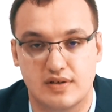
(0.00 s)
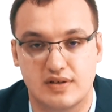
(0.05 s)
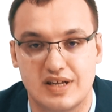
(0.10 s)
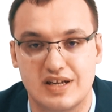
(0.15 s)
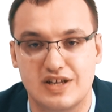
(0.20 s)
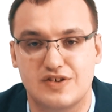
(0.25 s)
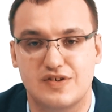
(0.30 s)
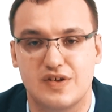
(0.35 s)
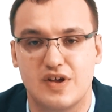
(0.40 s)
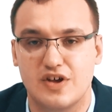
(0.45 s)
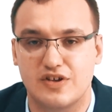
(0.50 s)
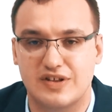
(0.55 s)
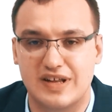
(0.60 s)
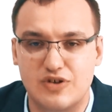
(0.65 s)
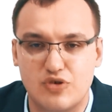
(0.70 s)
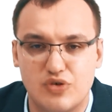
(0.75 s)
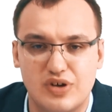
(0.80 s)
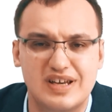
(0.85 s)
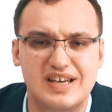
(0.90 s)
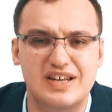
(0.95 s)
Then, it's,
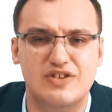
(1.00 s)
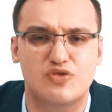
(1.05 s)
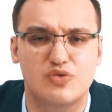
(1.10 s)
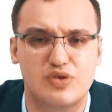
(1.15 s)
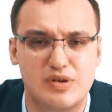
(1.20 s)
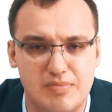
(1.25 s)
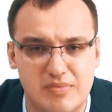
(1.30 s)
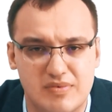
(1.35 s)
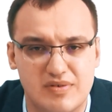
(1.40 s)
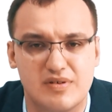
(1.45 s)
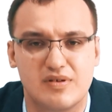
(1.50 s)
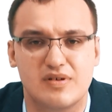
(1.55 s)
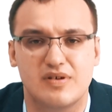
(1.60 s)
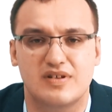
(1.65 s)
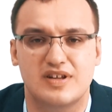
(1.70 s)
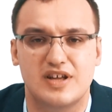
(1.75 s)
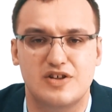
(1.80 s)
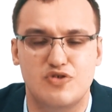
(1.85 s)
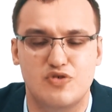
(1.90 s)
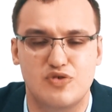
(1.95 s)
then, you, need to,
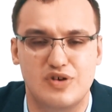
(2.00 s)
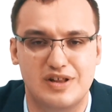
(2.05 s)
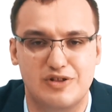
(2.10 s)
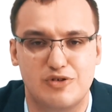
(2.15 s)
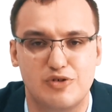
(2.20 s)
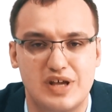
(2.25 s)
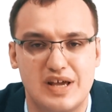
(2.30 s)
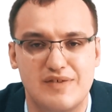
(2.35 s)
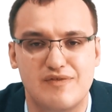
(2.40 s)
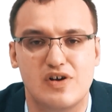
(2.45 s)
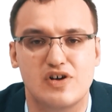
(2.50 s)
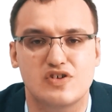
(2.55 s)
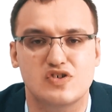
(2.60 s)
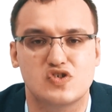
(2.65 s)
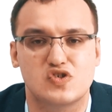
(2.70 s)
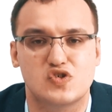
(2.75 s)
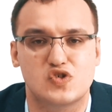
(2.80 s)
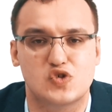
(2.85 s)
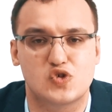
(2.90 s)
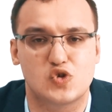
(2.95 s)
then you need to give
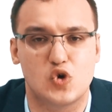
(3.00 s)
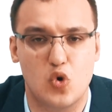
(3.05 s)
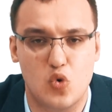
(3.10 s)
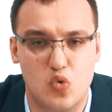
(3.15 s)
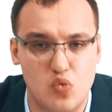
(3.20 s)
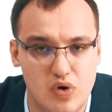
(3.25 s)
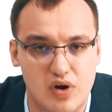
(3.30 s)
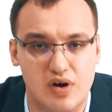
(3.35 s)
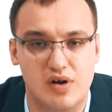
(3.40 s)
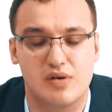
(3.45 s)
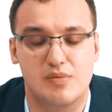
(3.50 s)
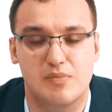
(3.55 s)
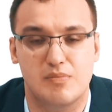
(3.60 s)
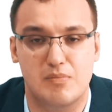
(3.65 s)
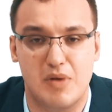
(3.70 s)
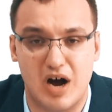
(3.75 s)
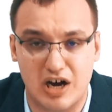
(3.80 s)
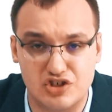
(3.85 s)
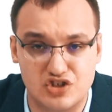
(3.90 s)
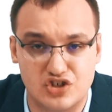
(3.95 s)
so
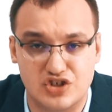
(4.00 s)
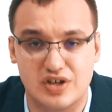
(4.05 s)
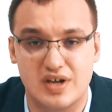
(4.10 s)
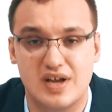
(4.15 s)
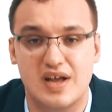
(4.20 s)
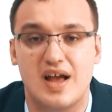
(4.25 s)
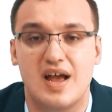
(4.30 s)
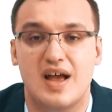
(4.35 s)
much